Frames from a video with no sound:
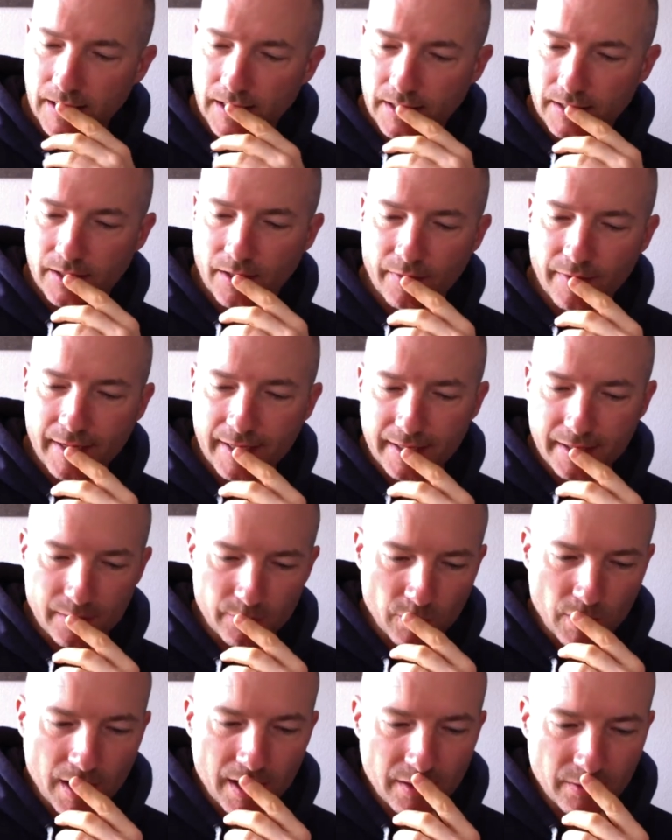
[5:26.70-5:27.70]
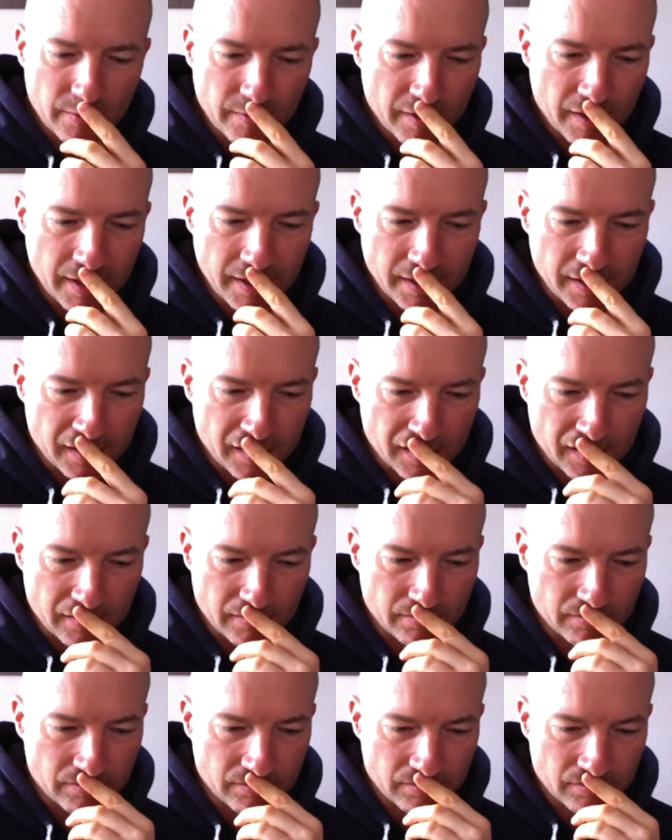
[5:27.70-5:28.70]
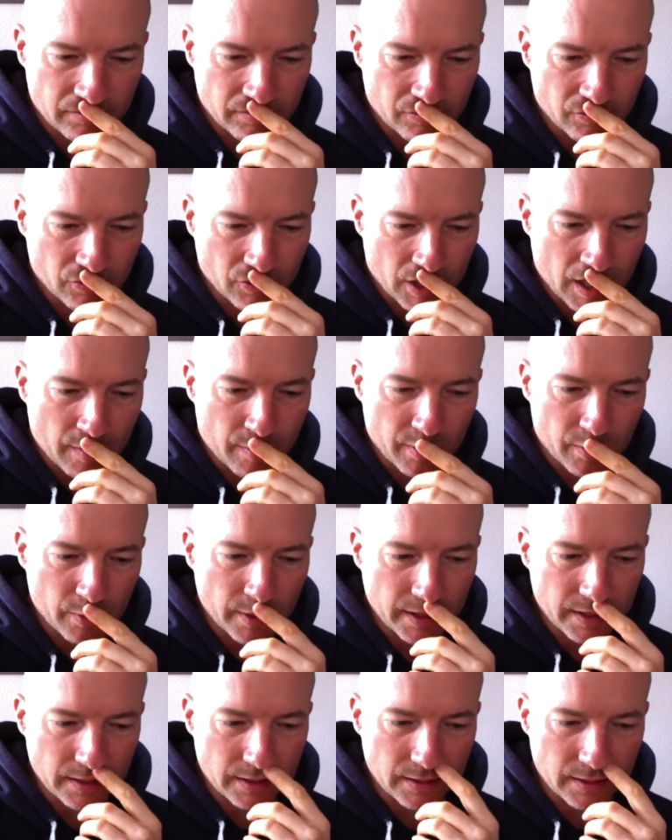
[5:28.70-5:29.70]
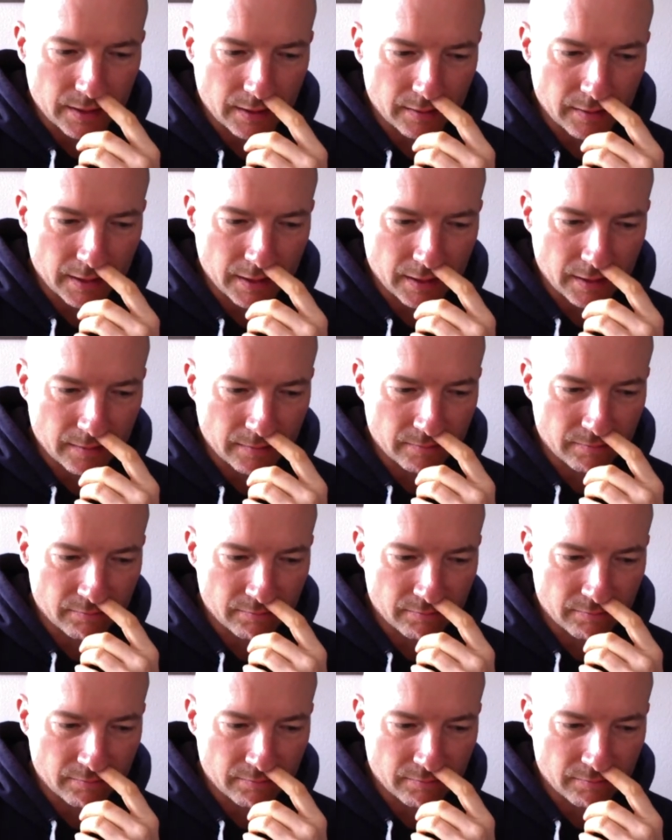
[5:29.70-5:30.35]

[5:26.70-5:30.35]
So I've had it, well, how long have I had it now? A couple of weeks now, yeah.